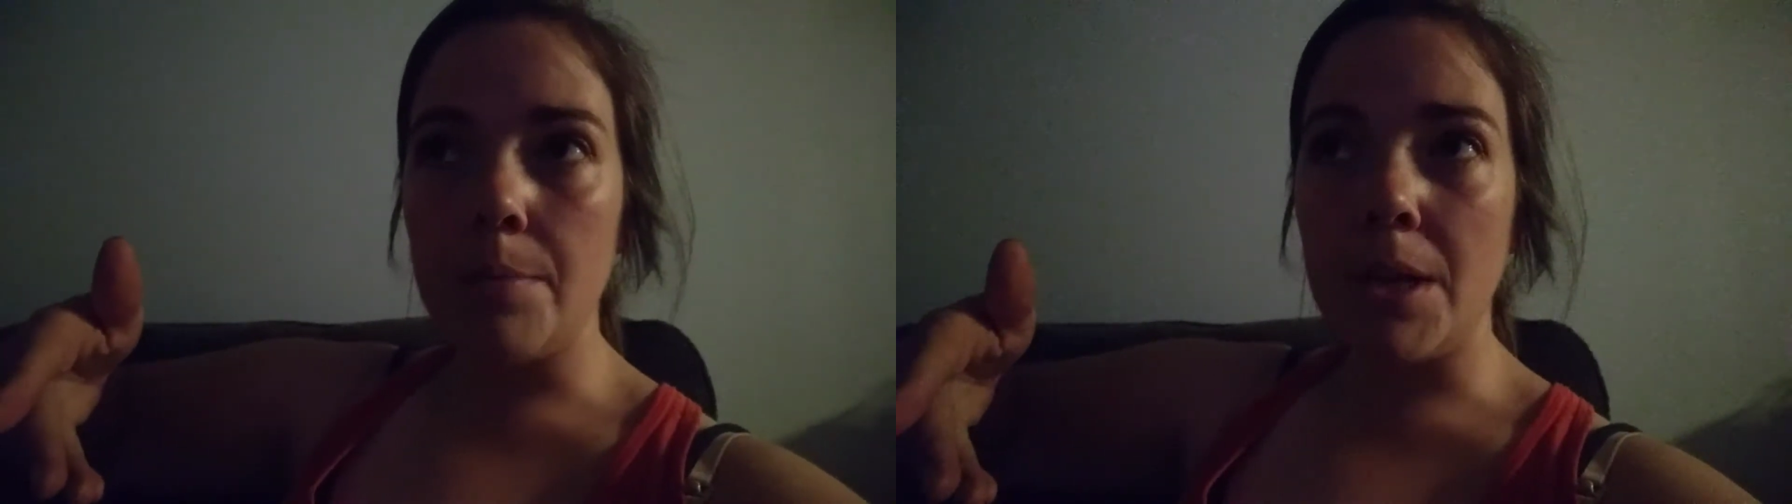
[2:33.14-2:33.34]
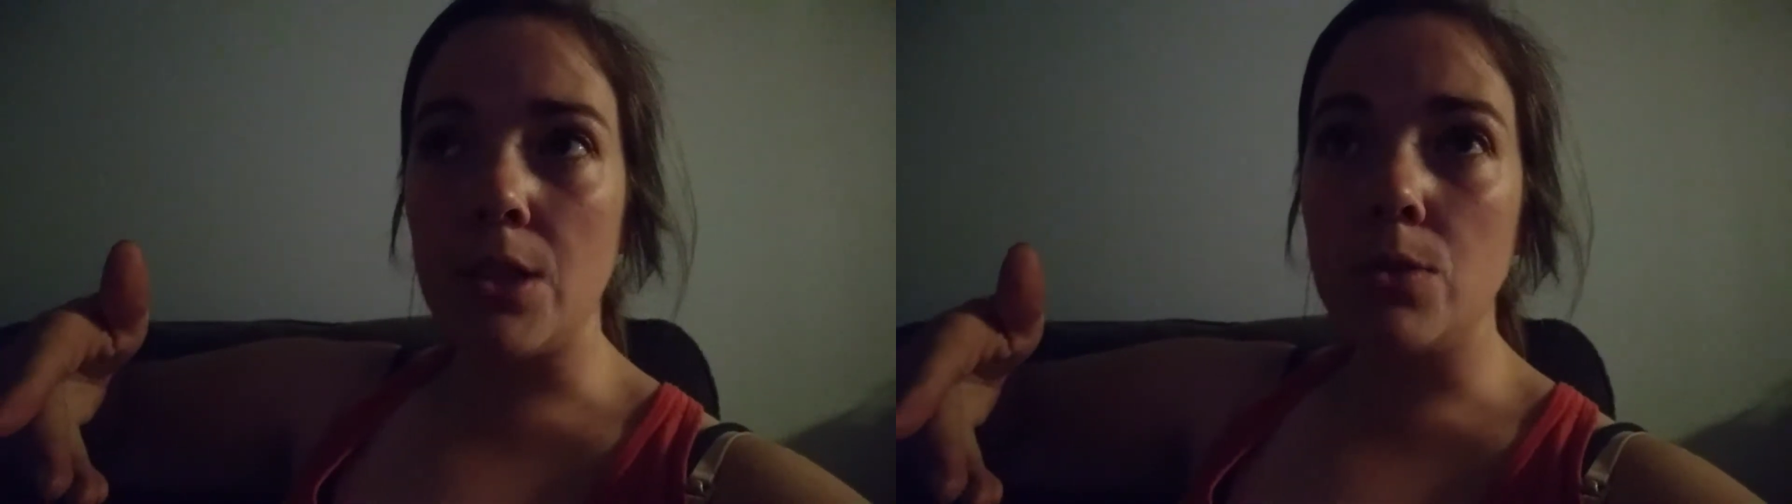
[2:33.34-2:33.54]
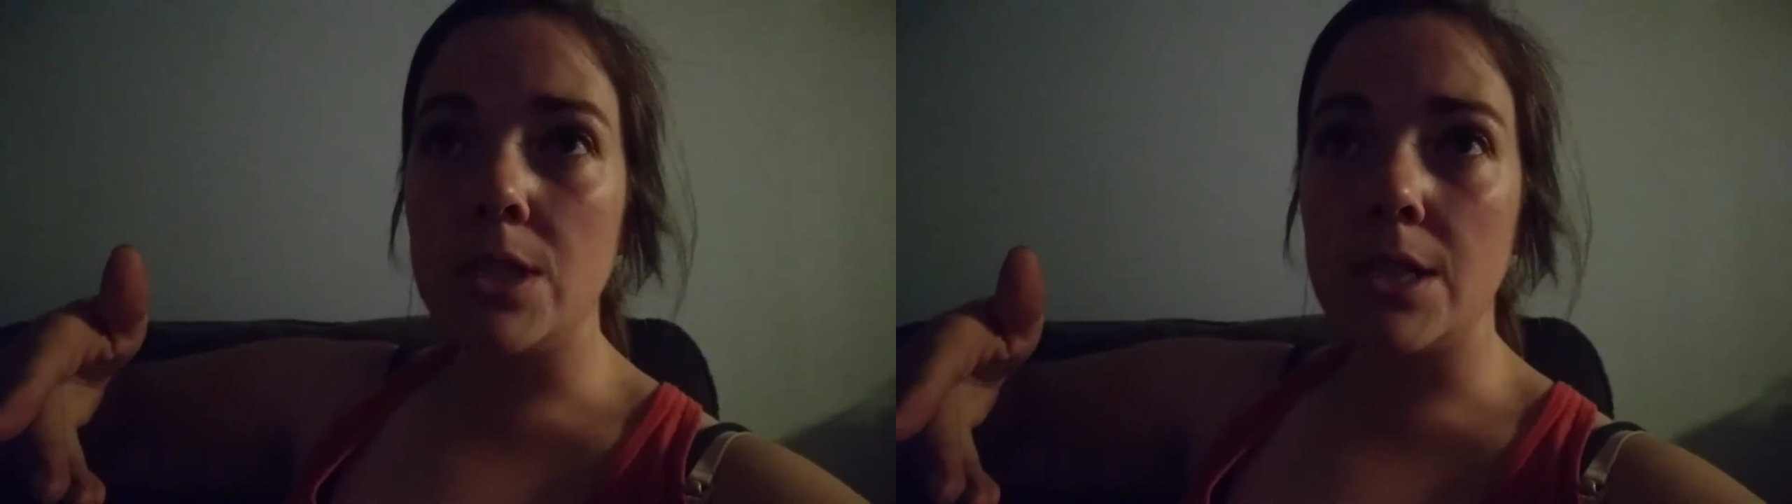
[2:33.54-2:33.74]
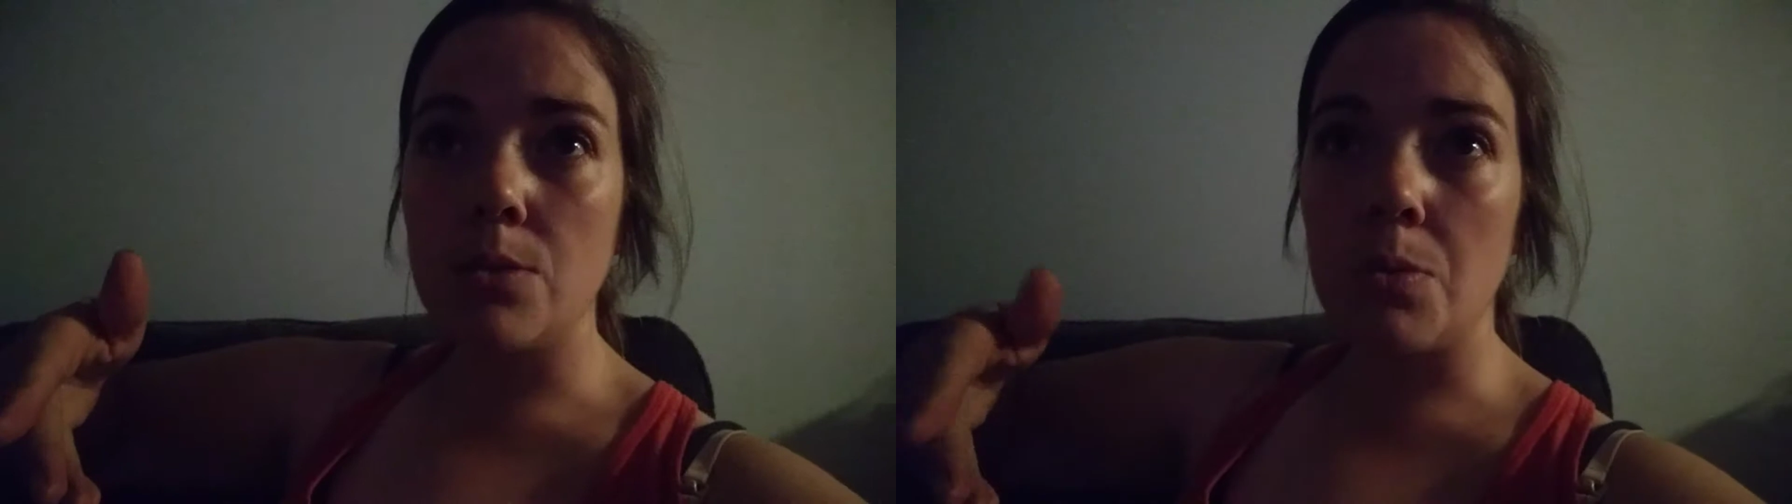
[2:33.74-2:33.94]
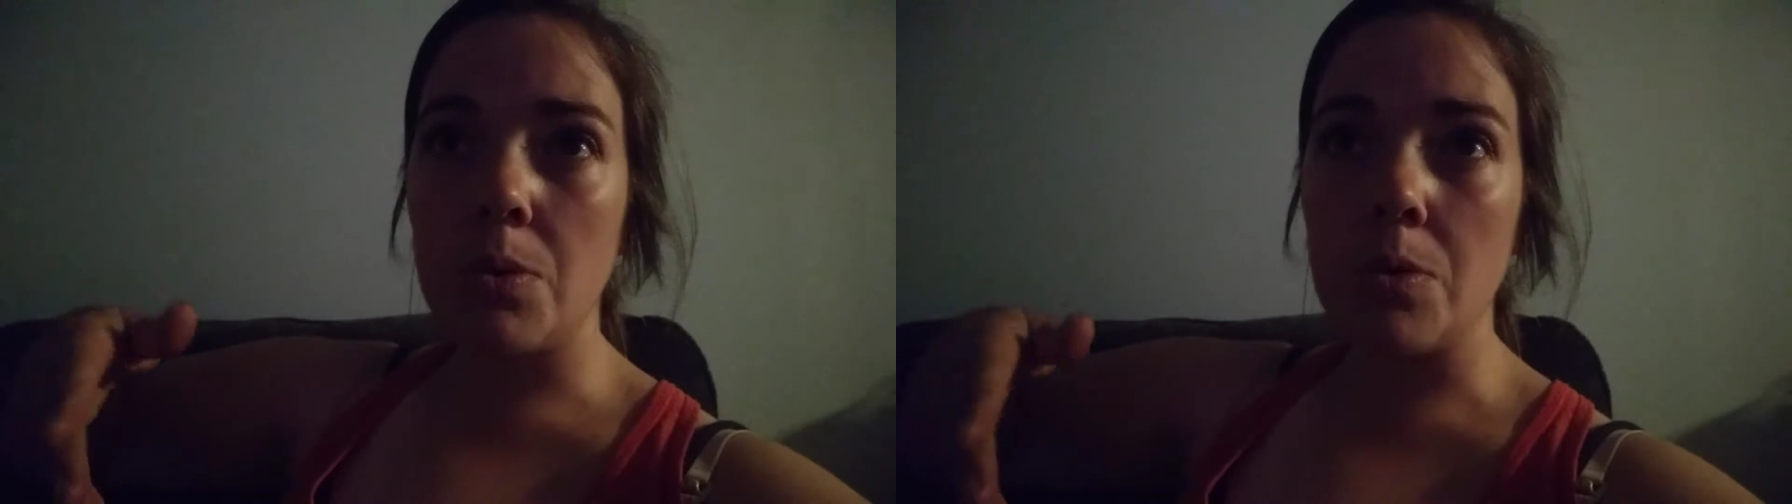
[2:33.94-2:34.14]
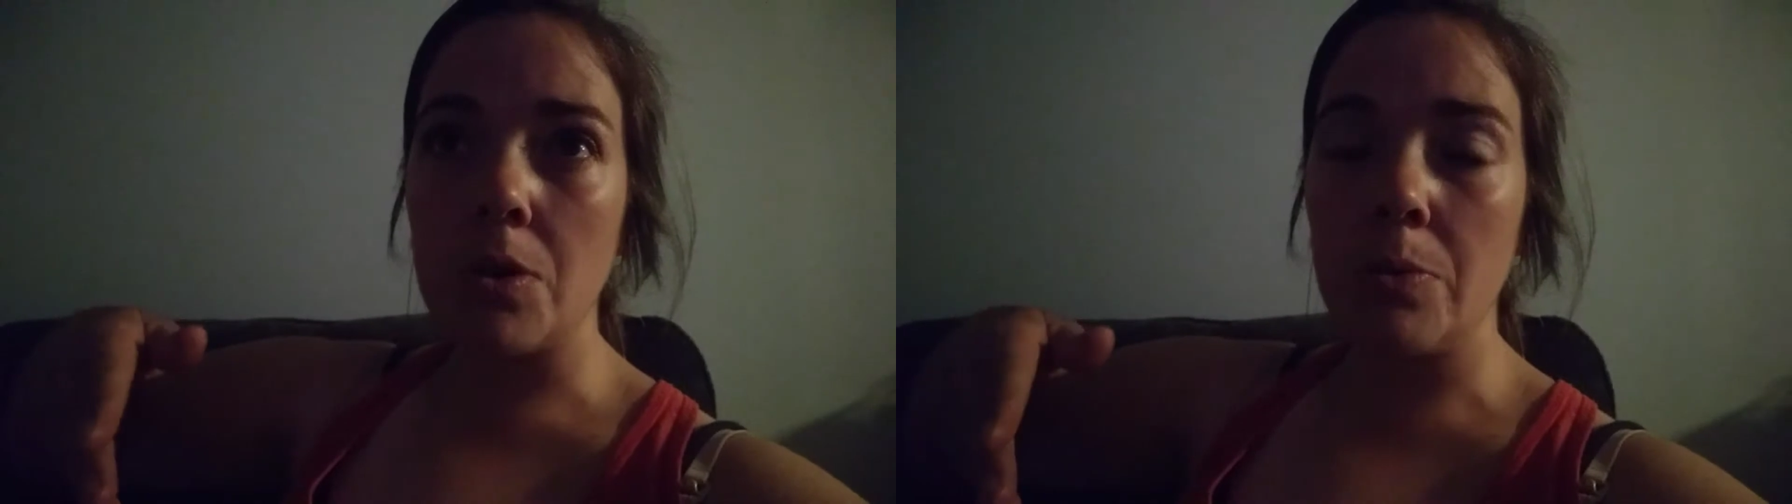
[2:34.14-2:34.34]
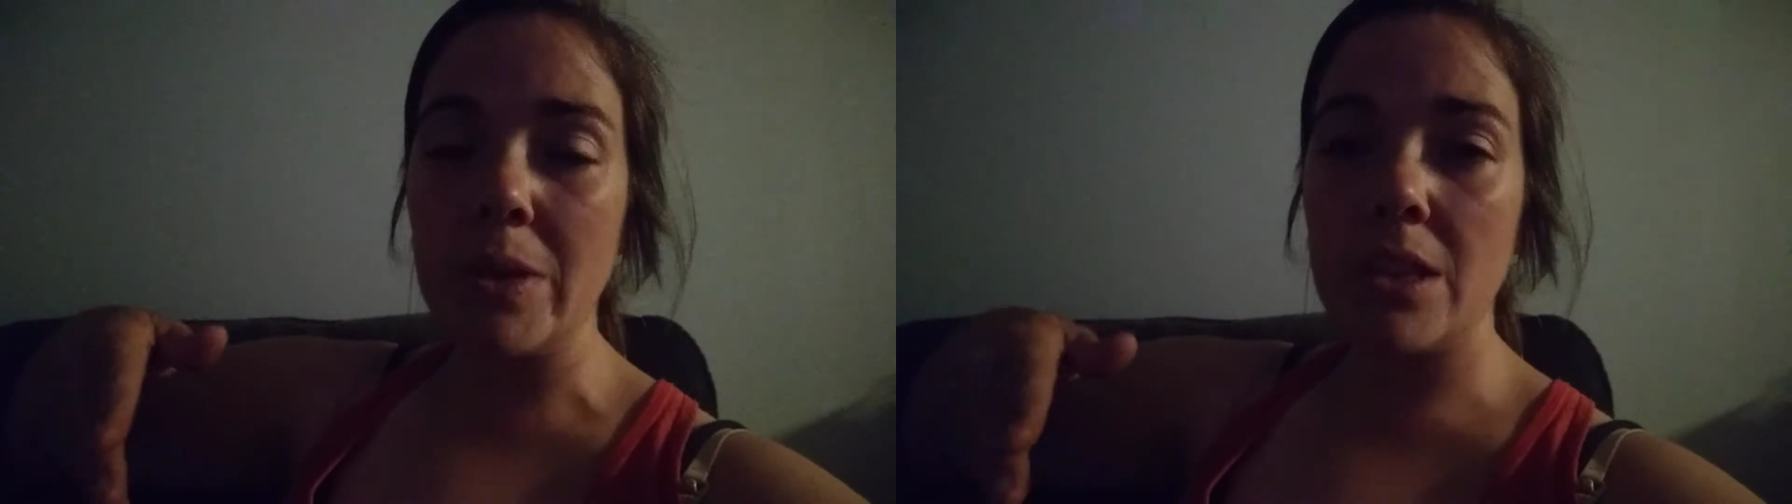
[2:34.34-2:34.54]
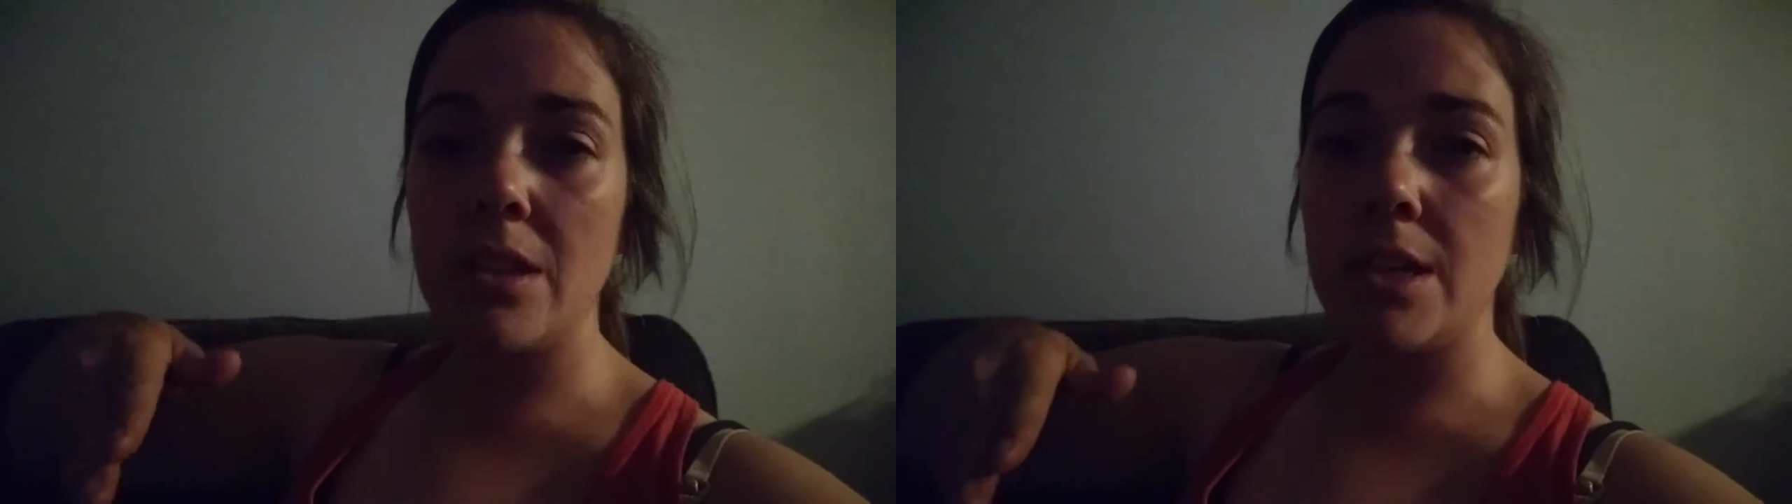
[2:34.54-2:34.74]
And those things were going to
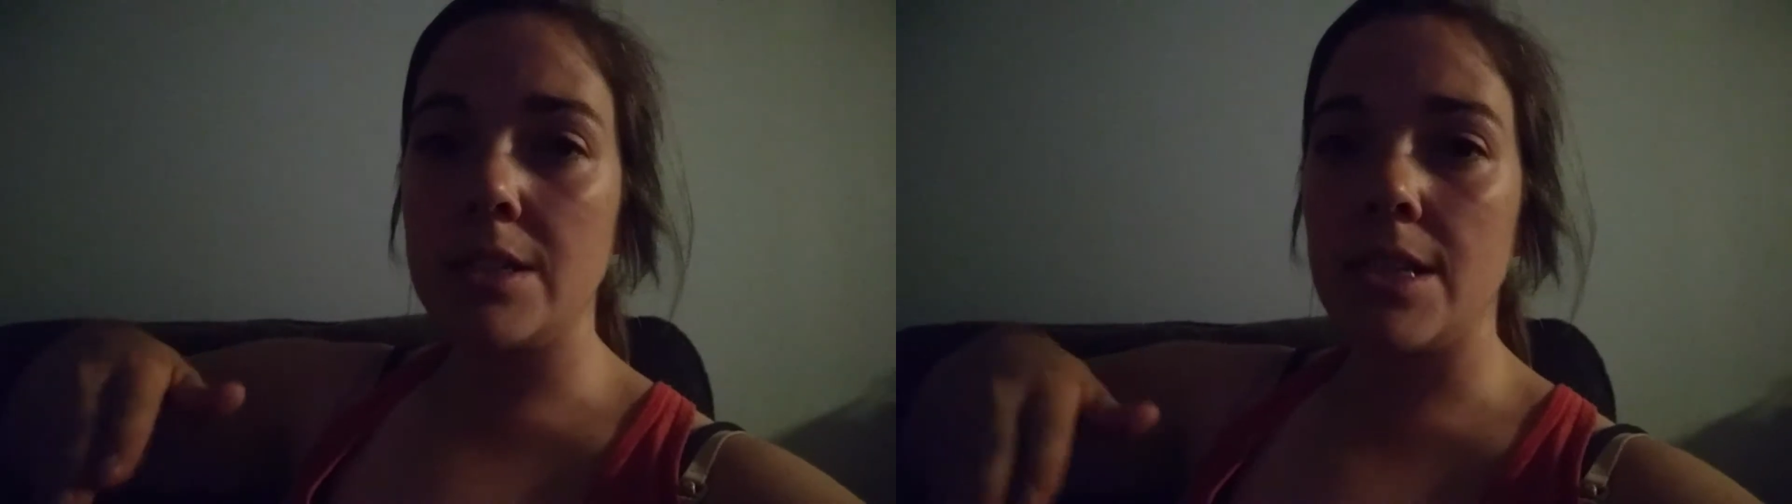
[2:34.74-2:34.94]
be the things